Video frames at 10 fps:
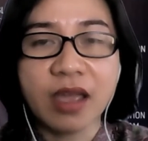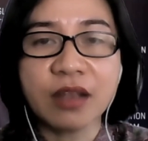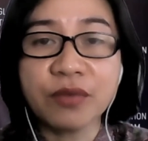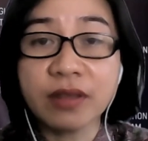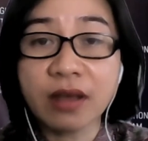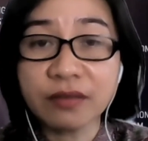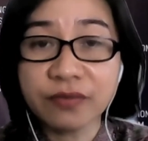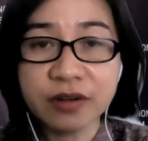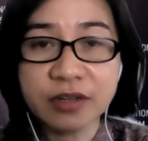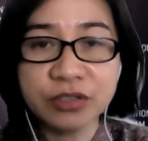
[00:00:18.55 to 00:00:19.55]
And without
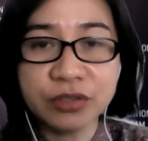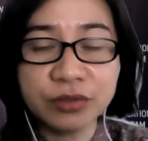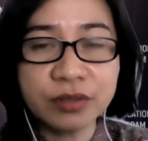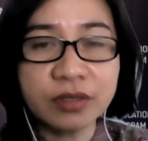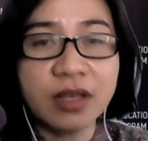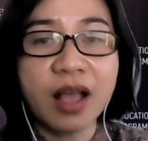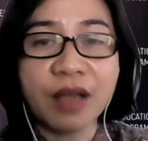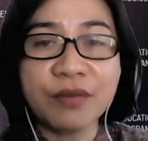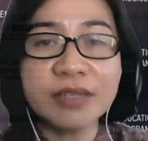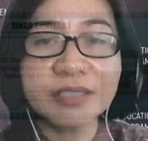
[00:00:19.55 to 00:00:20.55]
further ado, I will